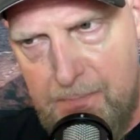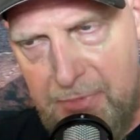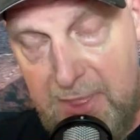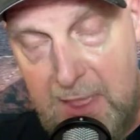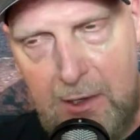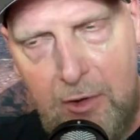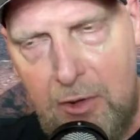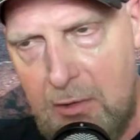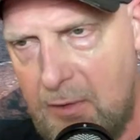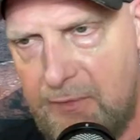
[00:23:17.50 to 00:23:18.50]
the
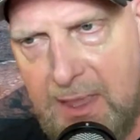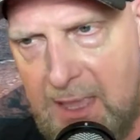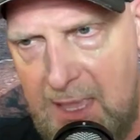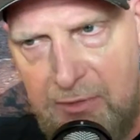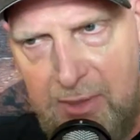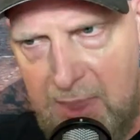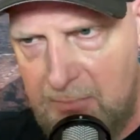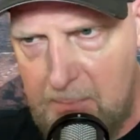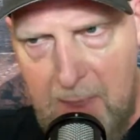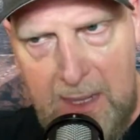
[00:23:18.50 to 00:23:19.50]
allure of it is
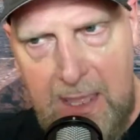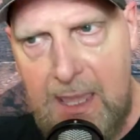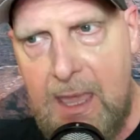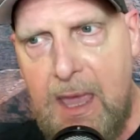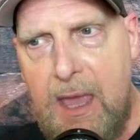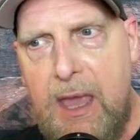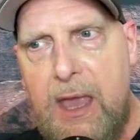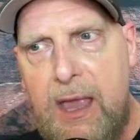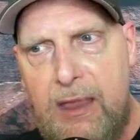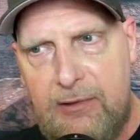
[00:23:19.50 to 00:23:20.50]
money,
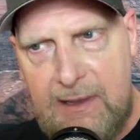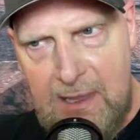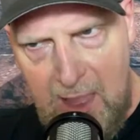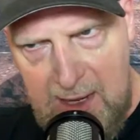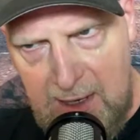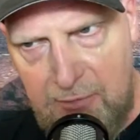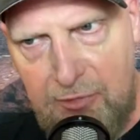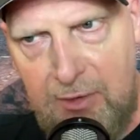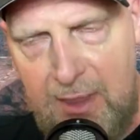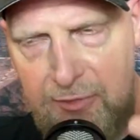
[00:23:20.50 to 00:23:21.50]
is
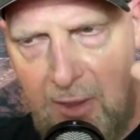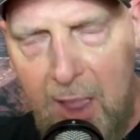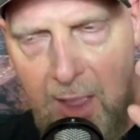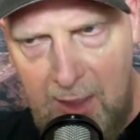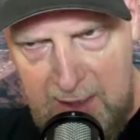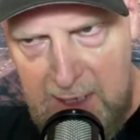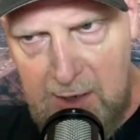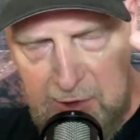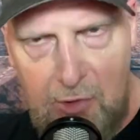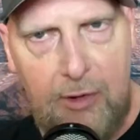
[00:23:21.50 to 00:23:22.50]
likes, is art, you know,
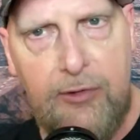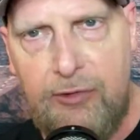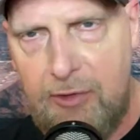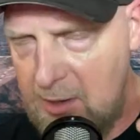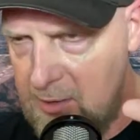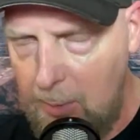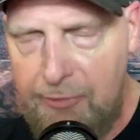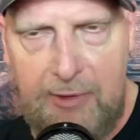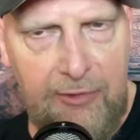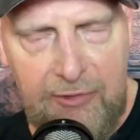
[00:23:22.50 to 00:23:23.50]
looks, and
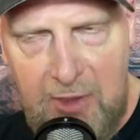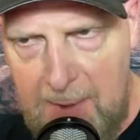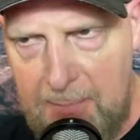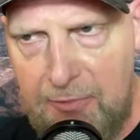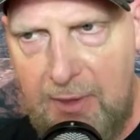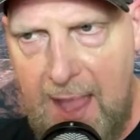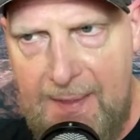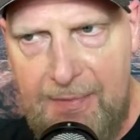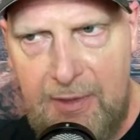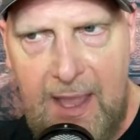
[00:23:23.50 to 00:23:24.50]
obviously subs,
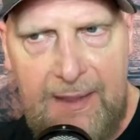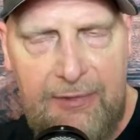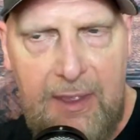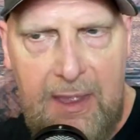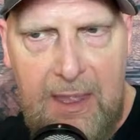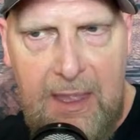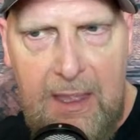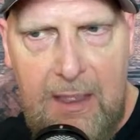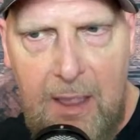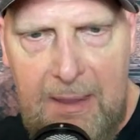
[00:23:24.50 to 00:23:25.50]
and
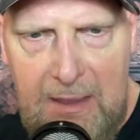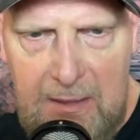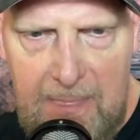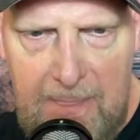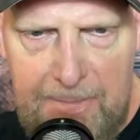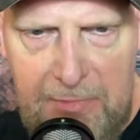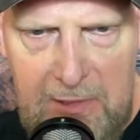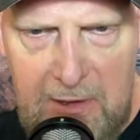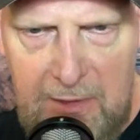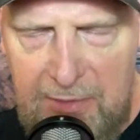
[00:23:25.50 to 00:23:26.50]
I mean, look at